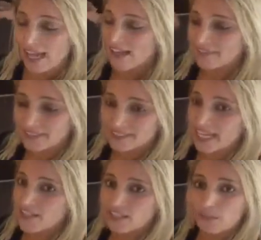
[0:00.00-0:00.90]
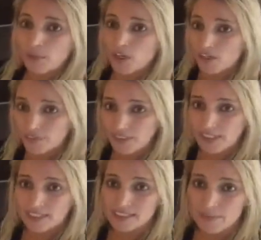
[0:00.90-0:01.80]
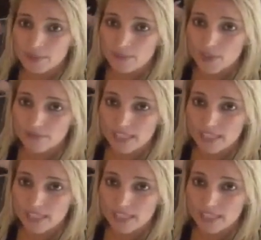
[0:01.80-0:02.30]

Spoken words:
and this is actually perfectly acceptable if